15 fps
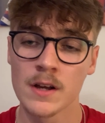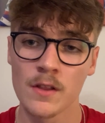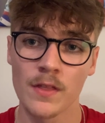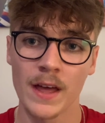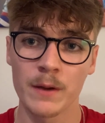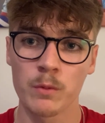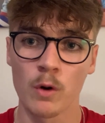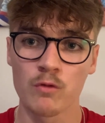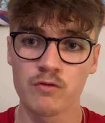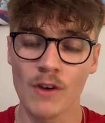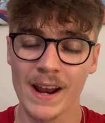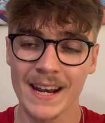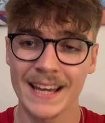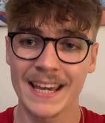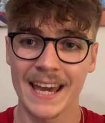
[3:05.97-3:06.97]
they were
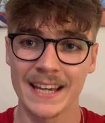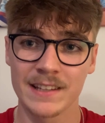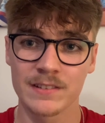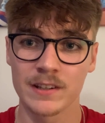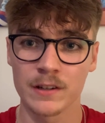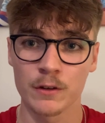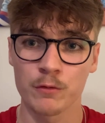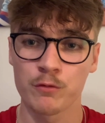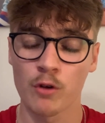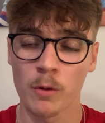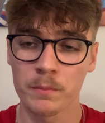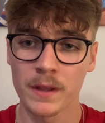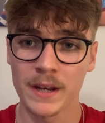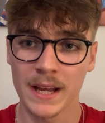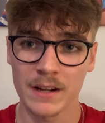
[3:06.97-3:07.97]
relegated
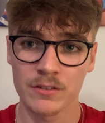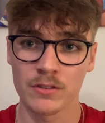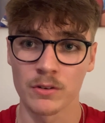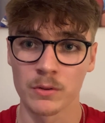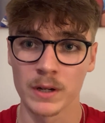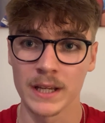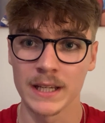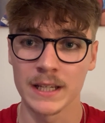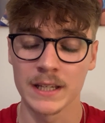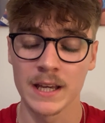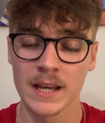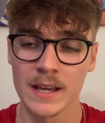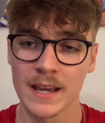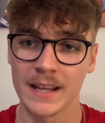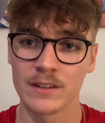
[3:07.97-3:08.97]
from the National League
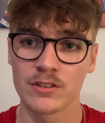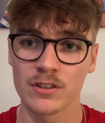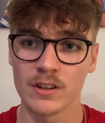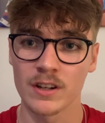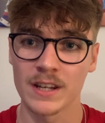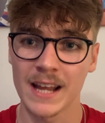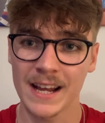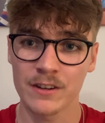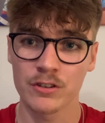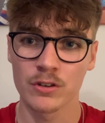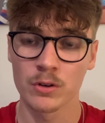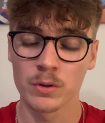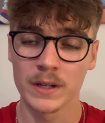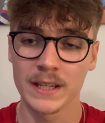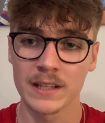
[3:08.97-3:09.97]
into the
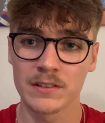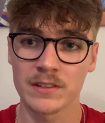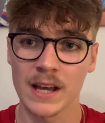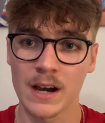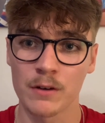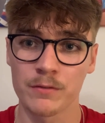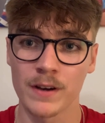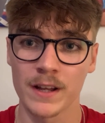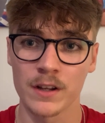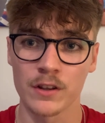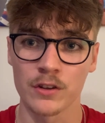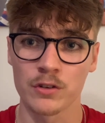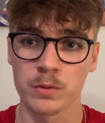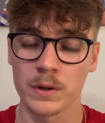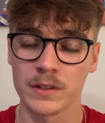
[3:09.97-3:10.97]
National League South ahead of
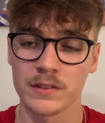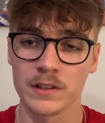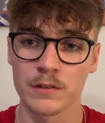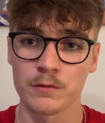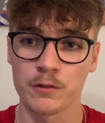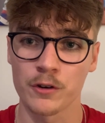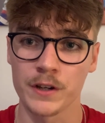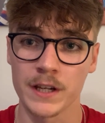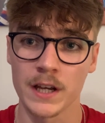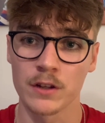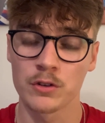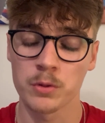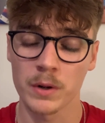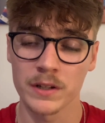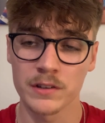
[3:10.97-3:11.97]
the
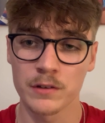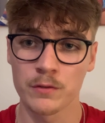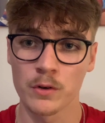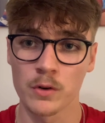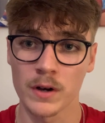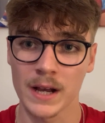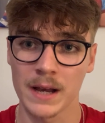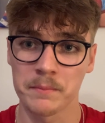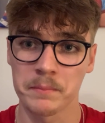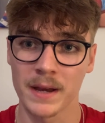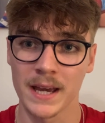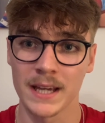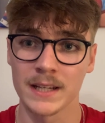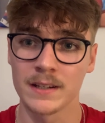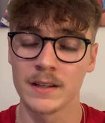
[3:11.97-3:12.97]
23-24
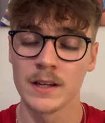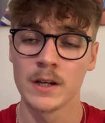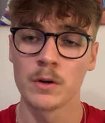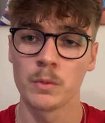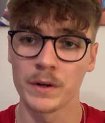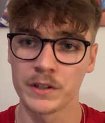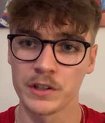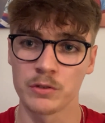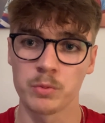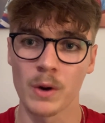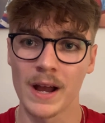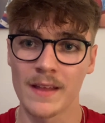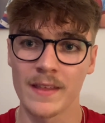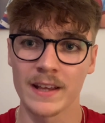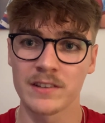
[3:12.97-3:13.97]
campaign, which is
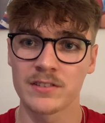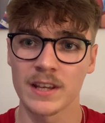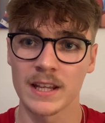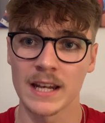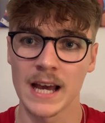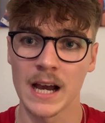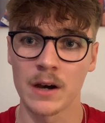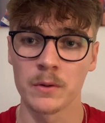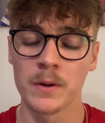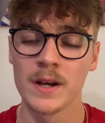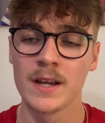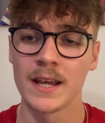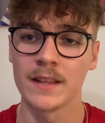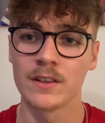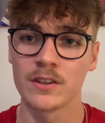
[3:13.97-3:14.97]
where they sit now
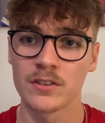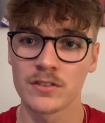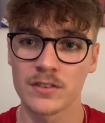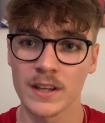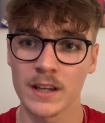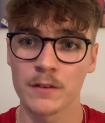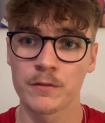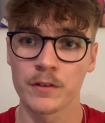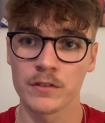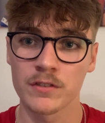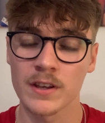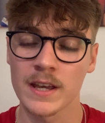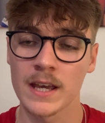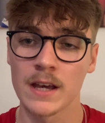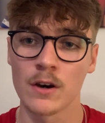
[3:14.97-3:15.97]
in the 6th
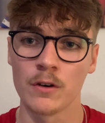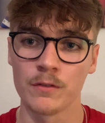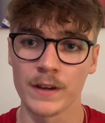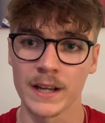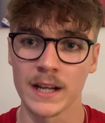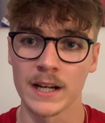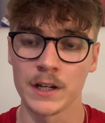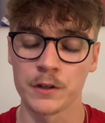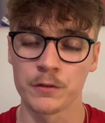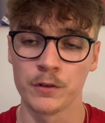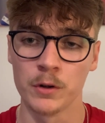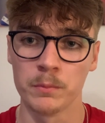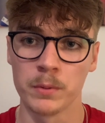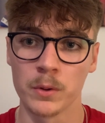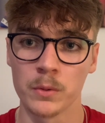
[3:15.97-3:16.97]
tier of English
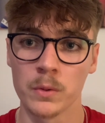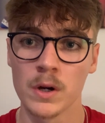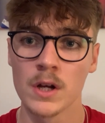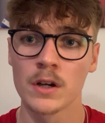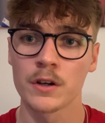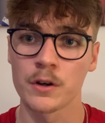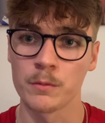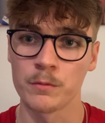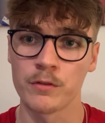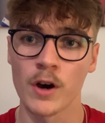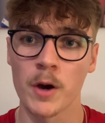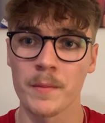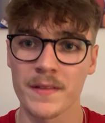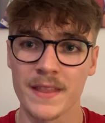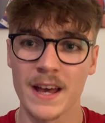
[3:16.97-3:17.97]
football,
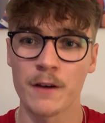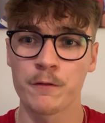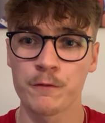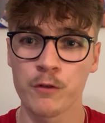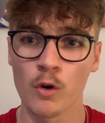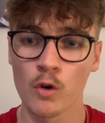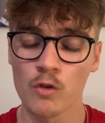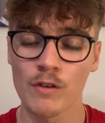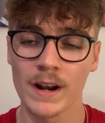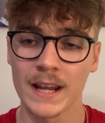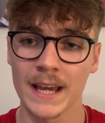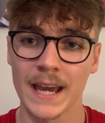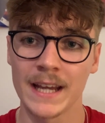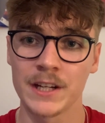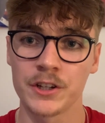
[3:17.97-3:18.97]
confirming their 4
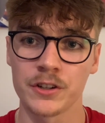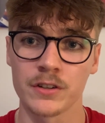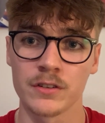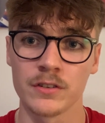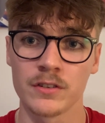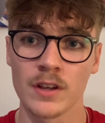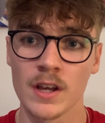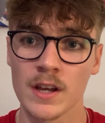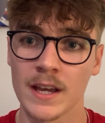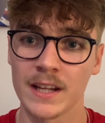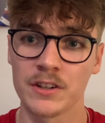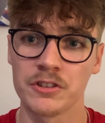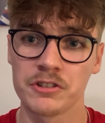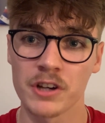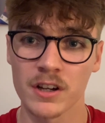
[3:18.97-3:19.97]
relegations
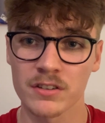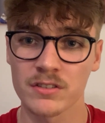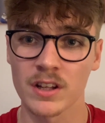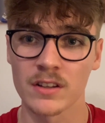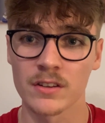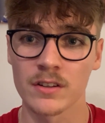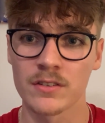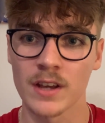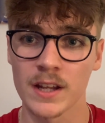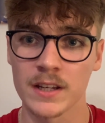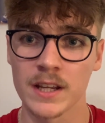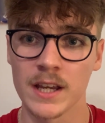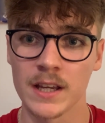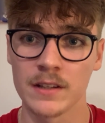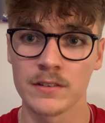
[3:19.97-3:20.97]
in just under 10
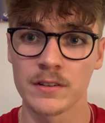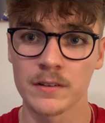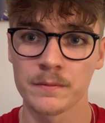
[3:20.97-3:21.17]
years.